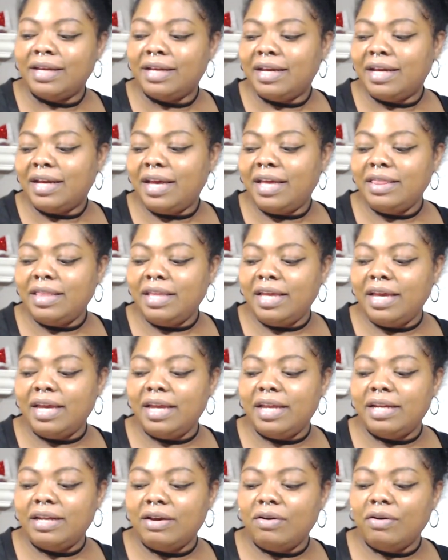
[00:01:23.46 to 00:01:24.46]
and
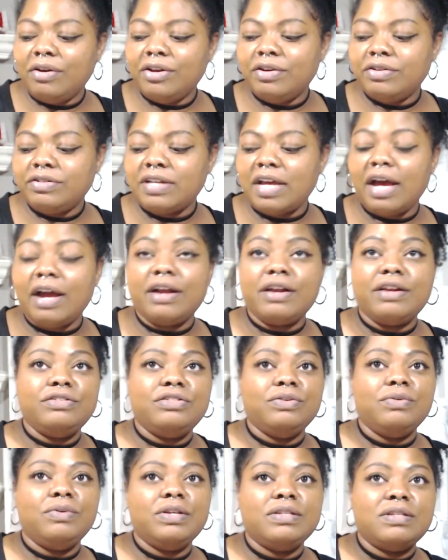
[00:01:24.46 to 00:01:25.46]
then or you're tired of
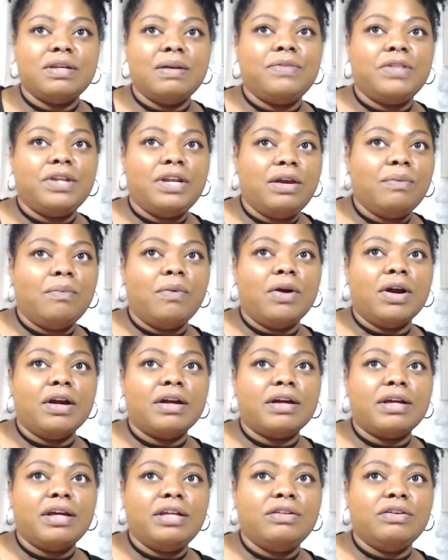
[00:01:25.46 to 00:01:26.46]
doing something at
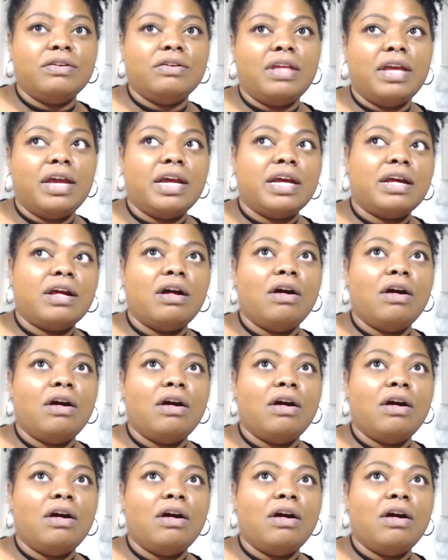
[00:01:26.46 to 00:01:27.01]
work and you're like,